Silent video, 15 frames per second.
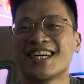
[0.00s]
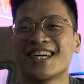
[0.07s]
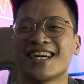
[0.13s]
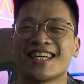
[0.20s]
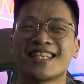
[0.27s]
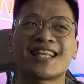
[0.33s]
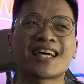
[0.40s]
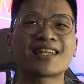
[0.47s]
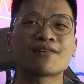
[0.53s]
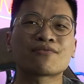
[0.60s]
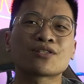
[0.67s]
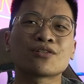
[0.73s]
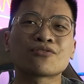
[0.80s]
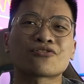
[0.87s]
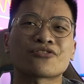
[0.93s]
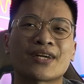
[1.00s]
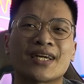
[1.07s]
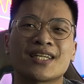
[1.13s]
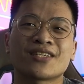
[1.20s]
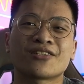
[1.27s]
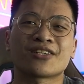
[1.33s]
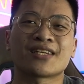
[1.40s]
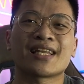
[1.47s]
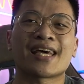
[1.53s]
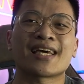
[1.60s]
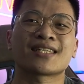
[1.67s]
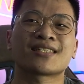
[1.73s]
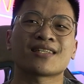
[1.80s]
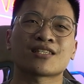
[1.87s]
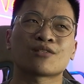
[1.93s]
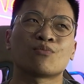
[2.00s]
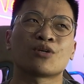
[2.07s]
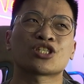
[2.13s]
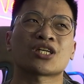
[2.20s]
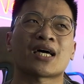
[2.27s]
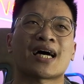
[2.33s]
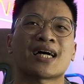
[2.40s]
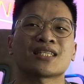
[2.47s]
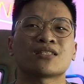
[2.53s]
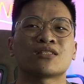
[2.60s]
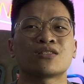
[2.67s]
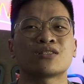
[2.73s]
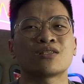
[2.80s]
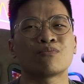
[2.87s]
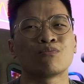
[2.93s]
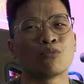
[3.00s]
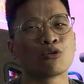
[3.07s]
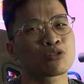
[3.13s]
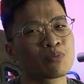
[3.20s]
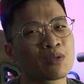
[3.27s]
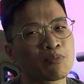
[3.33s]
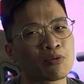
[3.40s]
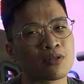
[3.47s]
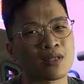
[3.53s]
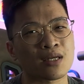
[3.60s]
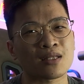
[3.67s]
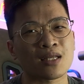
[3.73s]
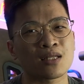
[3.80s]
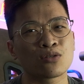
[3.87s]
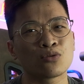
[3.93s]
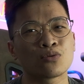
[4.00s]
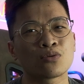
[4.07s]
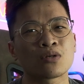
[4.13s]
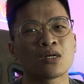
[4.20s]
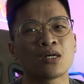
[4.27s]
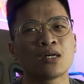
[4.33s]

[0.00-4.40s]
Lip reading: Deadlifts don't train your legs as much as most people think they do.